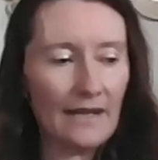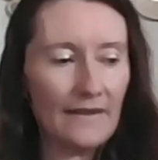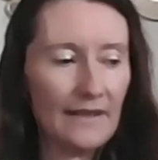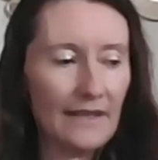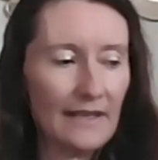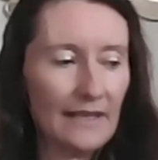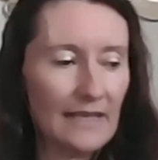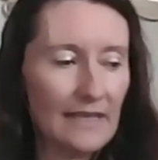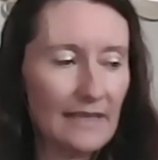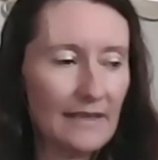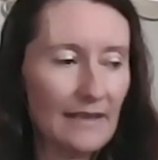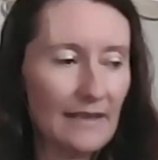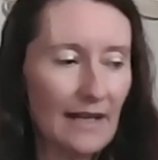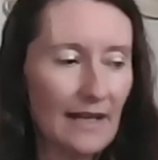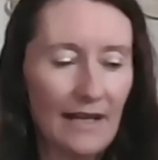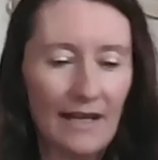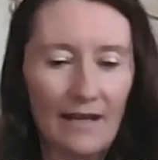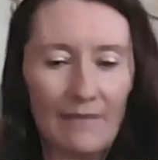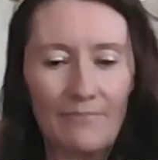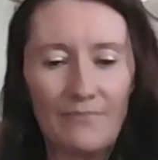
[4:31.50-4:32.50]
think it's,
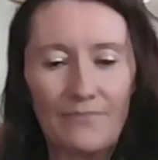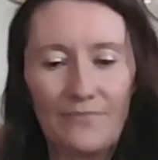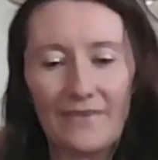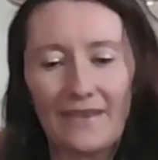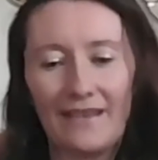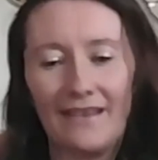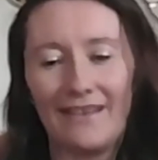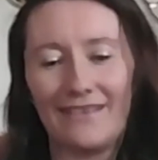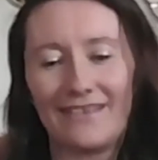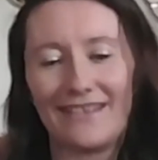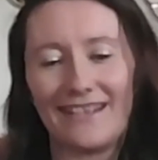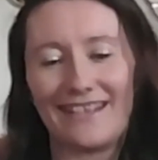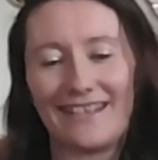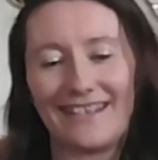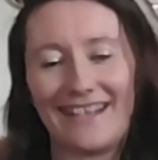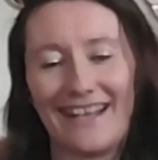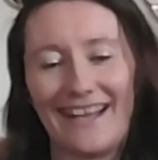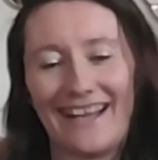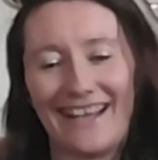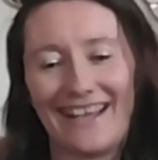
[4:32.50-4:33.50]
I'm just
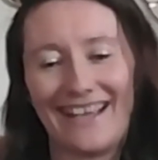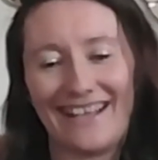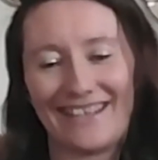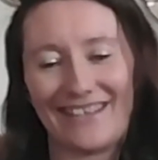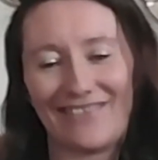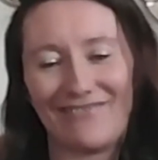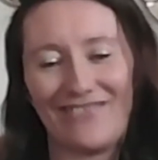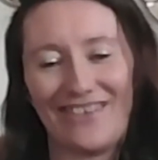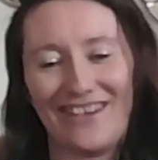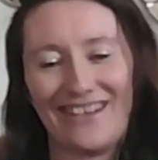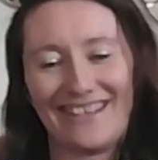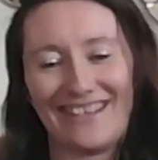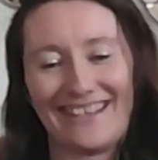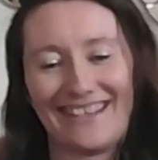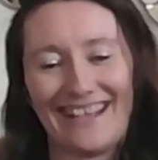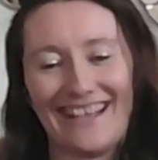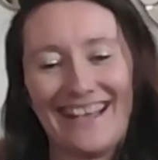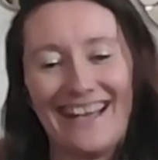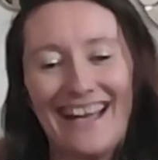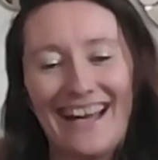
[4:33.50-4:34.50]
saying some words
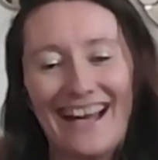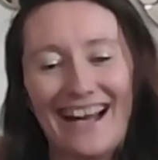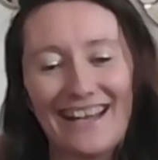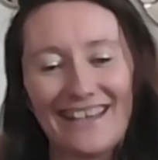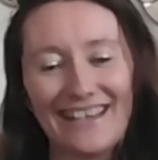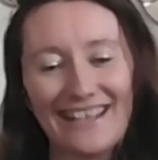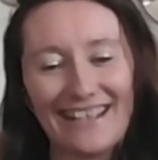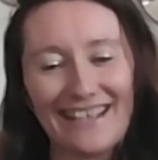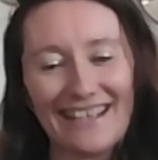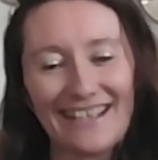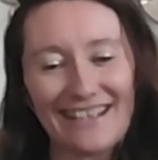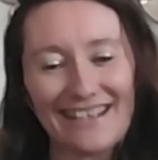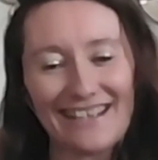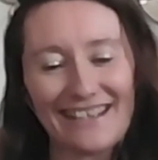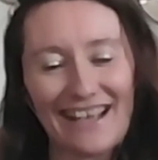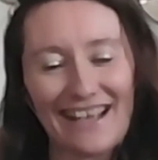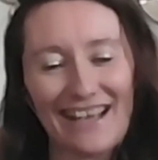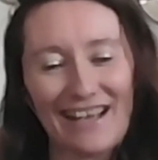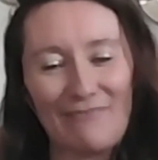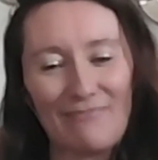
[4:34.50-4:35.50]
here. I think it's,
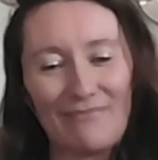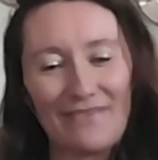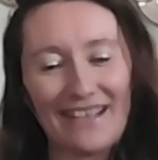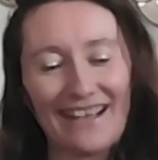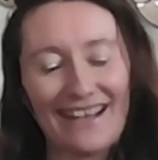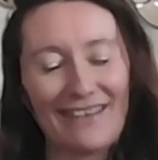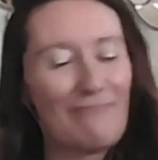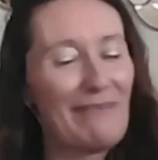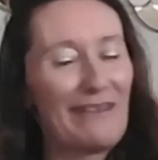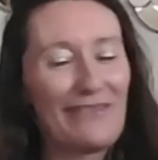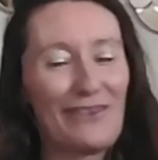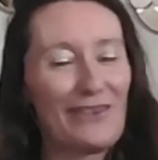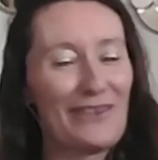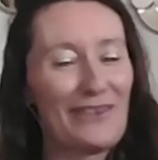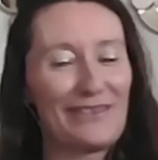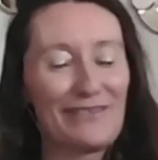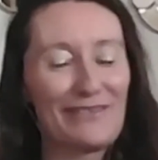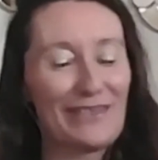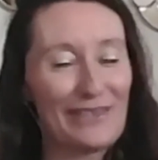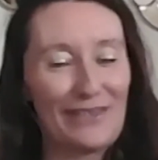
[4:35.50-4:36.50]

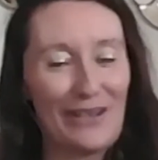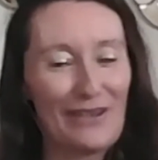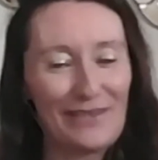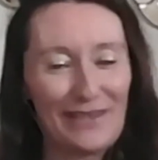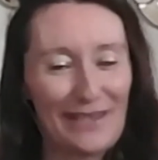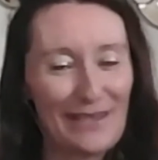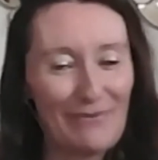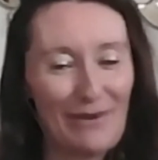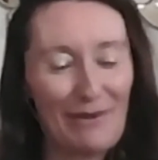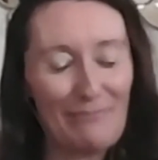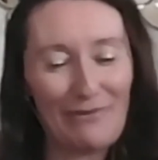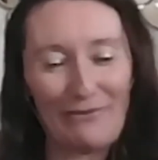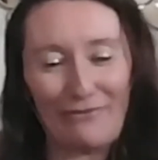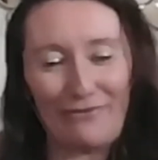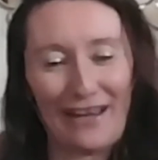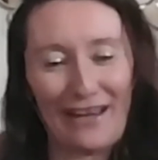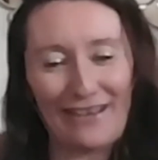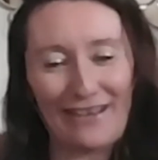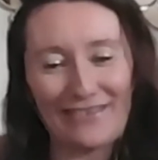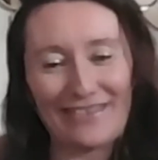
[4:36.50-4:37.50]
just noting the word
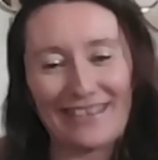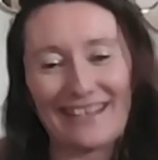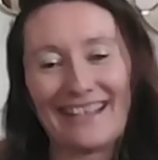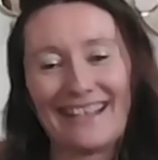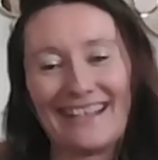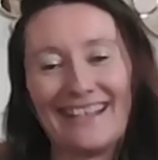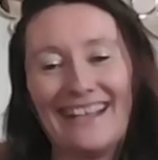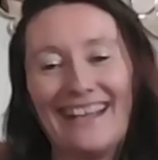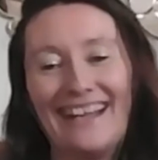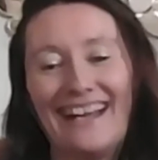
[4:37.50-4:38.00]
profoundly.